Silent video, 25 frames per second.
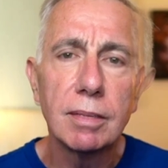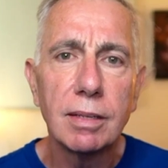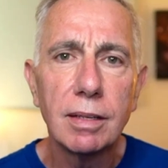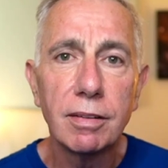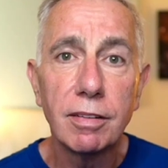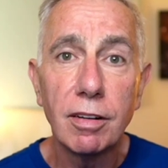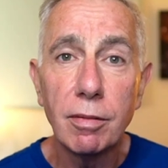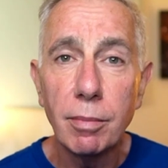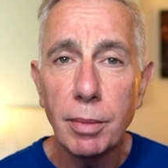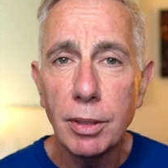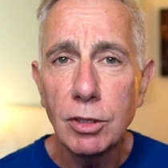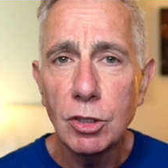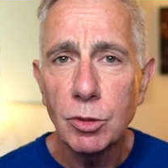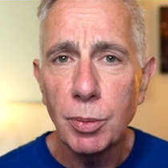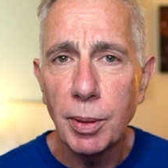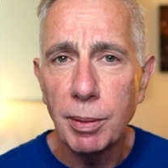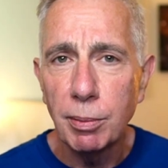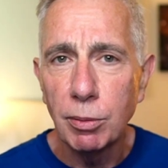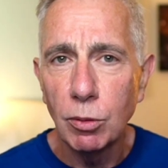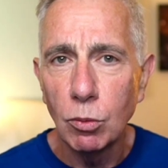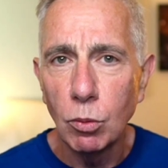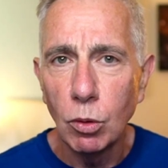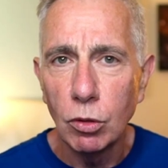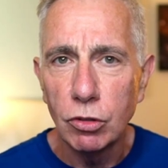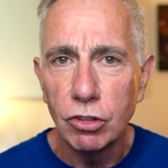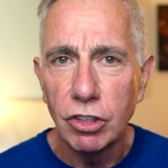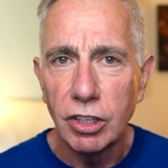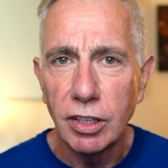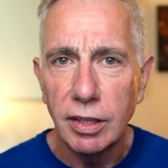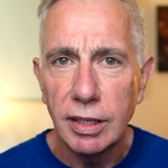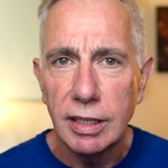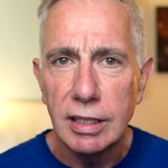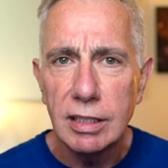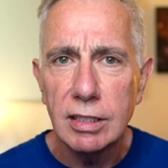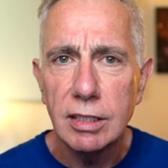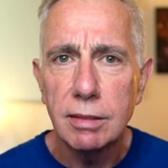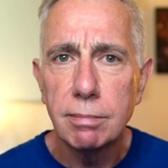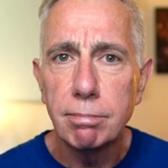For most people watching
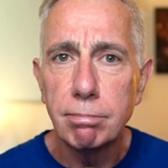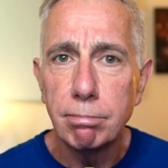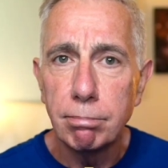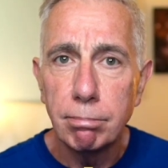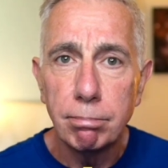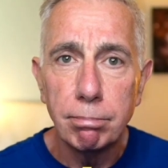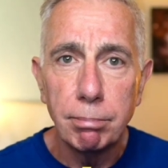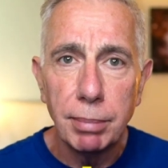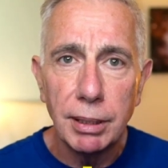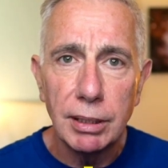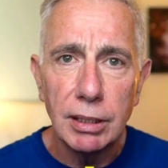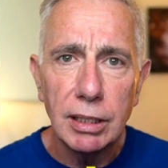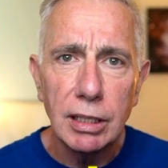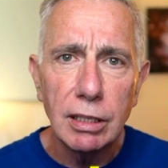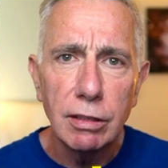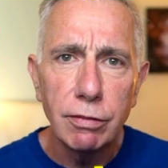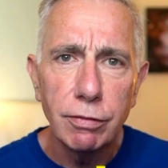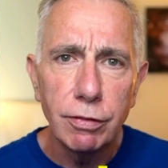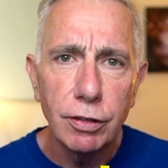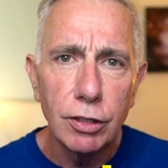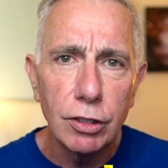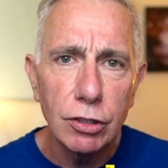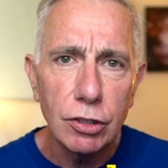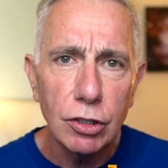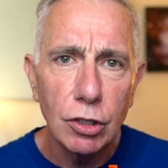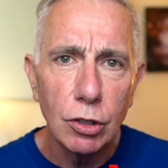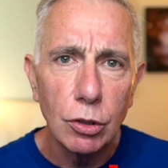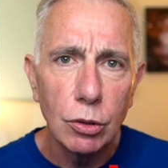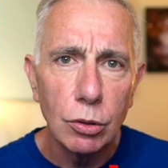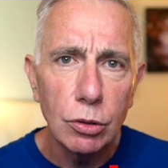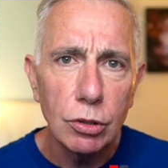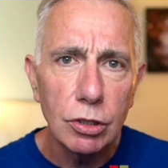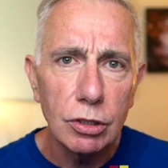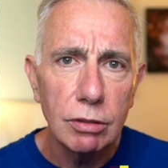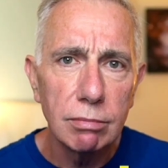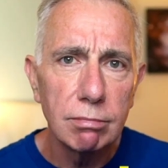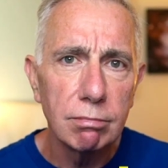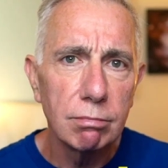this, building a first
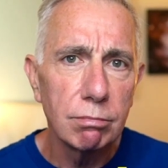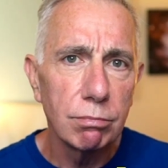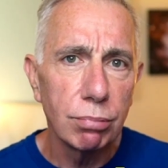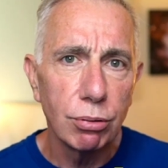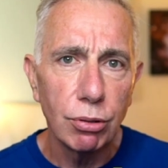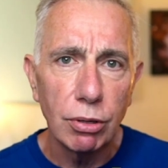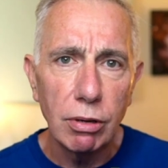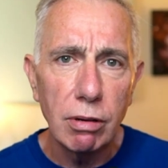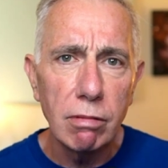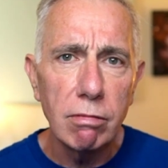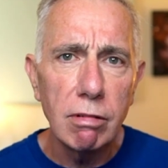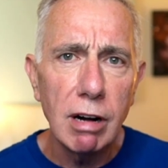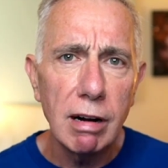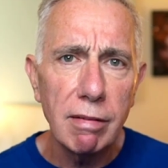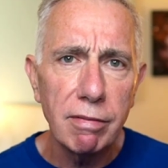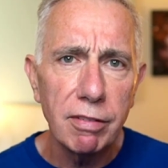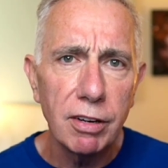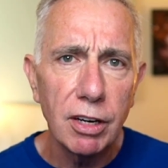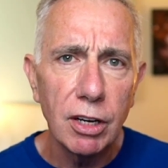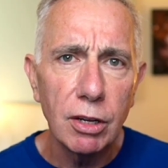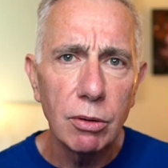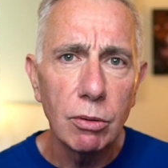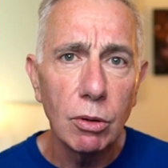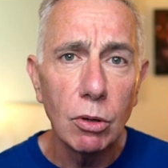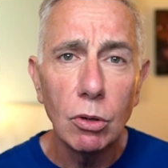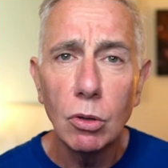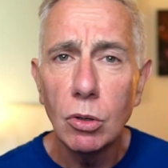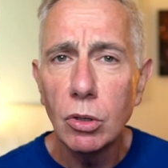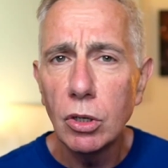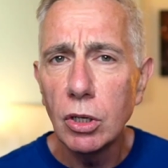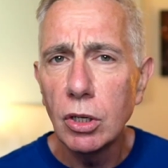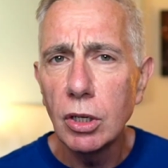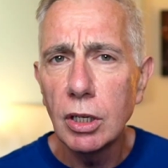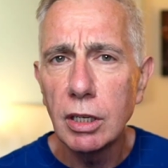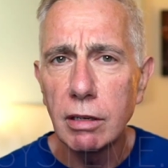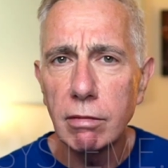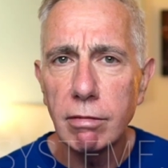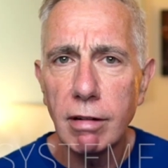course, pre-revenue or
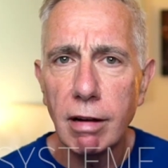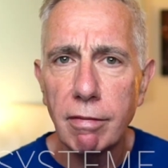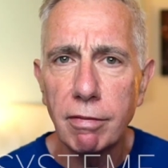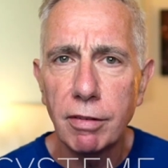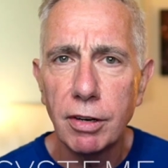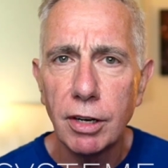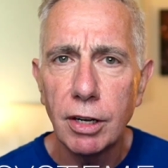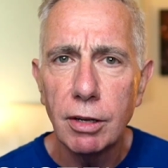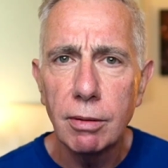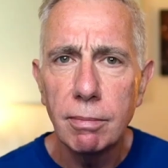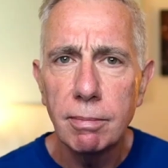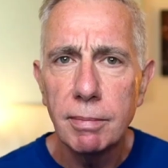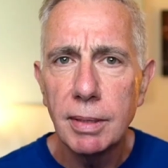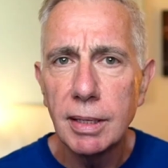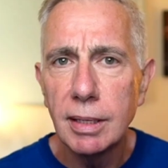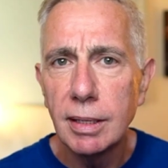early revenue,